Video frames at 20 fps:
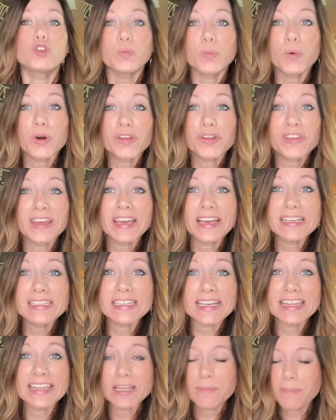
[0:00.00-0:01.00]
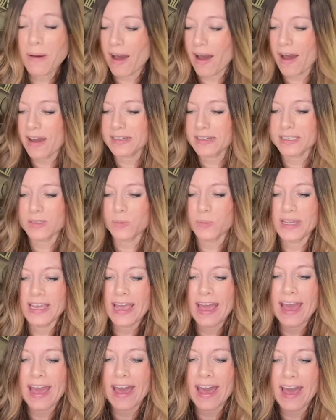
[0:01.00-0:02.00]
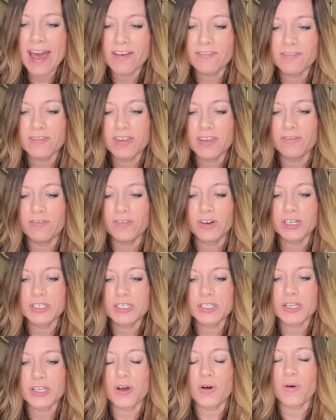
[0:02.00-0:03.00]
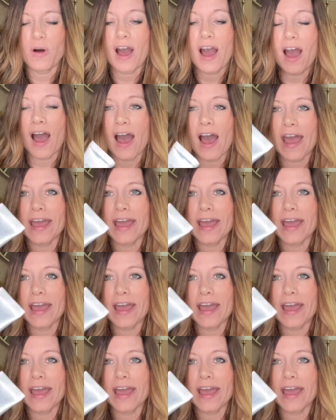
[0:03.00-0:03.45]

more things in the box. We have the Verso eye